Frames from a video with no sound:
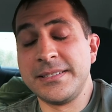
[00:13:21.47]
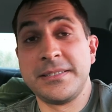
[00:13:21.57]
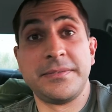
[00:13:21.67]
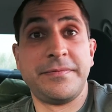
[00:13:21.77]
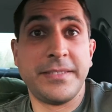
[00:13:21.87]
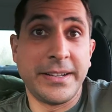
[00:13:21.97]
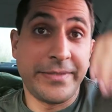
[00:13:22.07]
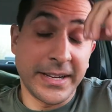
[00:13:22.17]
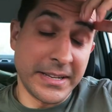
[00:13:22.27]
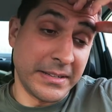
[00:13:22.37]
something. If,
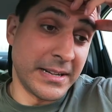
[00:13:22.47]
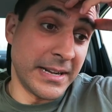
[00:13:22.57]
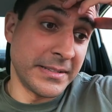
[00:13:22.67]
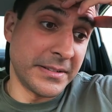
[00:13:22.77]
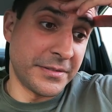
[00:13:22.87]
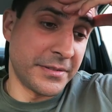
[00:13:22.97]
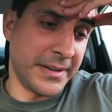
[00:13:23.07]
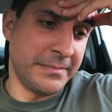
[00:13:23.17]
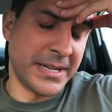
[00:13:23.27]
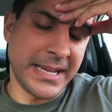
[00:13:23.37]
if I can
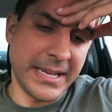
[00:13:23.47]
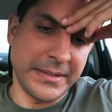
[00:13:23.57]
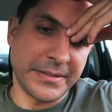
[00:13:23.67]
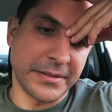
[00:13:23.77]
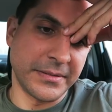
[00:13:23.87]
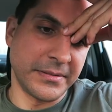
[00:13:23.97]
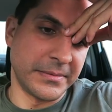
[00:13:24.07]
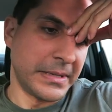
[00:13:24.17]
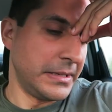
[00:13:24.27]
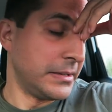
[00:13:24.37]
concentrate, my head's
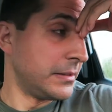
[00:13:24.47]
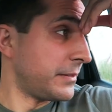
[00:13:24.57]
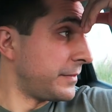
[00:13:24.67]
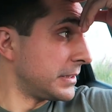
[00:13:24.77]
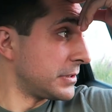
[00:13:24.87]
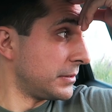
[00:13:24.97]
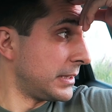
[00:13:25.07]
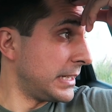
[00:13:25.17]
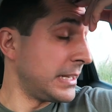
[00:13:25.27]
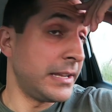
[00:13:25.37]
hurting right now. I felt so
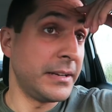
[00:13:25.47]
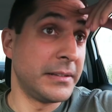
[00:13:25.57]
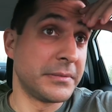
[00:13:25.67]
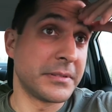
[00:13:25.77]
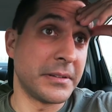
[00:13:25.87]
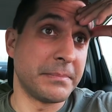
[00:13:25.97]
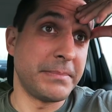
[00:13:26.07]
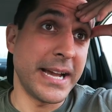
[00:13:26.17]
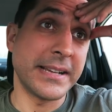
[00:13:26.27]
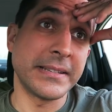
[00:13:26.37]
lightheaded I was going
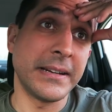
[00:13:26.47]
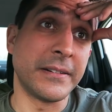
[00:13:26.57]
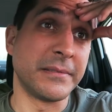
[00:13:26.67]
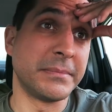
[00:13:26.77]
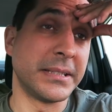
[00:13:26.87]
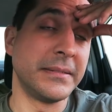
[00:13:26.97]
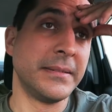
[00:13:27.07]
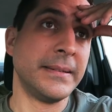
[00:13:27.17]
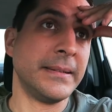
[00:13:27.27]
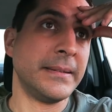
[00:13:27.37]
to pass out, but
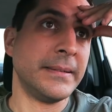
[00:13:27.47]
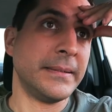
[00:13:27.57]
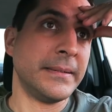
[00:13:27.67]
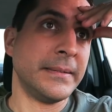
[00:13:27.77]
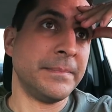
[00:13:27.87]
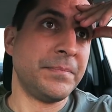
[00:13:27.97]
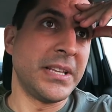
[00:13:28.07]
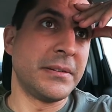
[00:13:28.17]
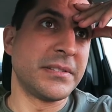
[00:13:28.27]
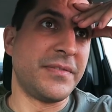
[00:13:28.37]

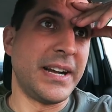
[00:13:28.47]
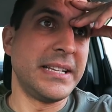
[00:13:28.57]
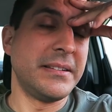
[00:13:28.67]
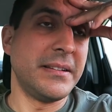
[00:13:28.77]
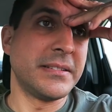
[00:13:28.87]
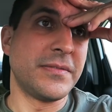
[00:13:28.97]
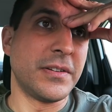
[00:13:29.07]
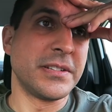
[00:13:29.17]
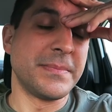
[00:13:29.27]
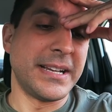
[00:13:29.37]
then I was fine as
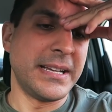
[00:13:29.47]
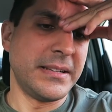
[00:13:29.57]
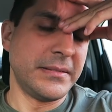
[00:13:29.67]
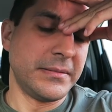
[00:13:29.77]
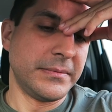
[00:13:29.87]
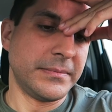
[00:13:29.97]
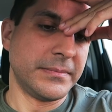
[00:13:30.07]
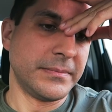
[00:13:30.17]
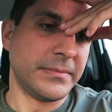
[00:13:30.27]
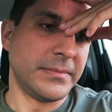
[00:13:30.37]
far as my head.
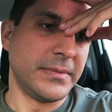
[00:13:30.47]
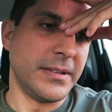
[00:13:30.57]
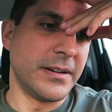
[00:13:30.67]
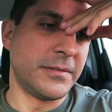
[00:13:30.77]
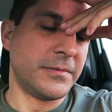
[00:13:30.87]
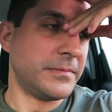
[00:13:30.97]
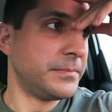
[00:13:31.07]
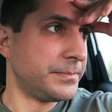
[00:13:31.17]
head. No.